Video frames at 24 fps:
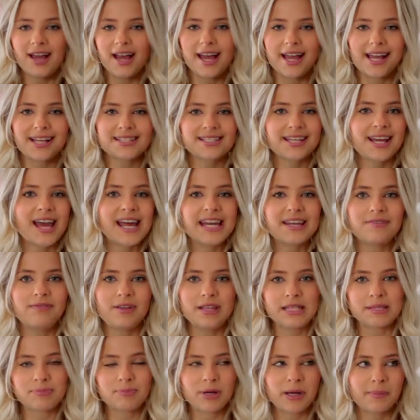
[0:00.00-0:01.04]
I guess the kind of
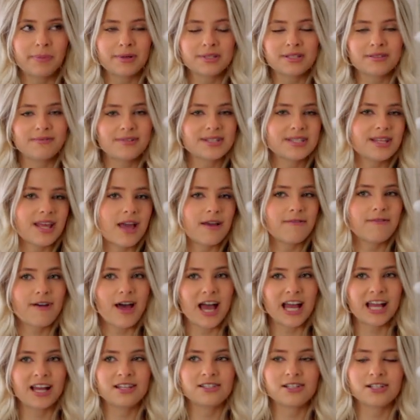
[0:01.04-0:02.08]
the purpose of this life
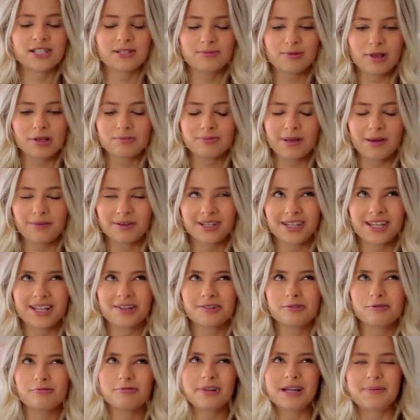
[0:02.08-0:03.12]
hack because you're supposed to be able to
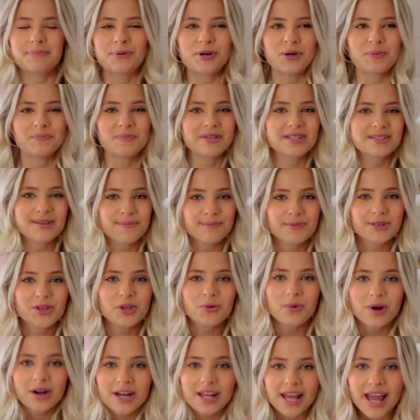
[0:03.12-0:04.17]
like repurpose something
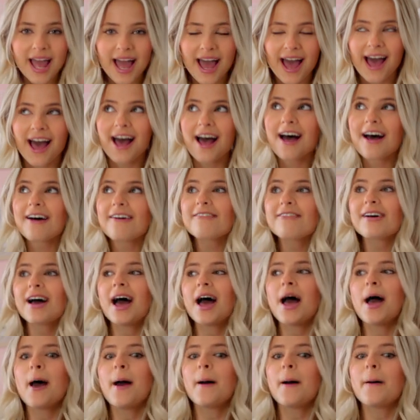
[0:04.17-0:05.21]
you already have.
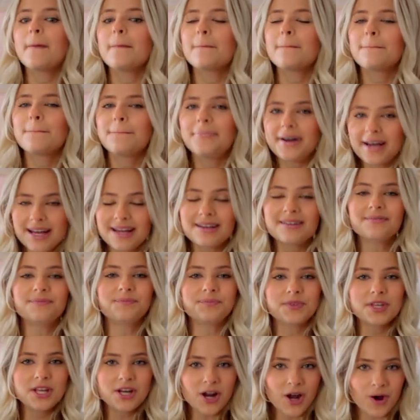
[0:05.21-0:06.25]
But,
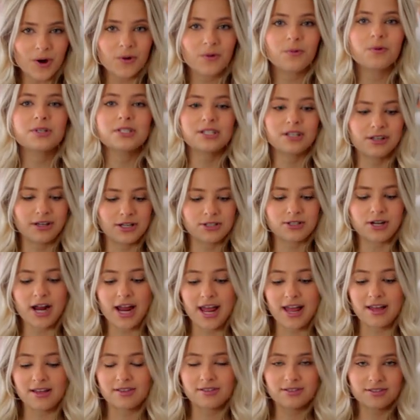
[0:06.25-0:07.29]
you know, we're still gonna try
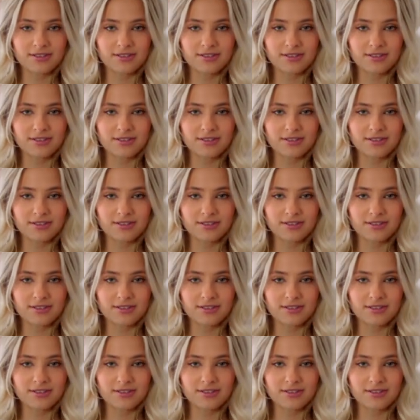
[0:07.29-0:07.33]
it.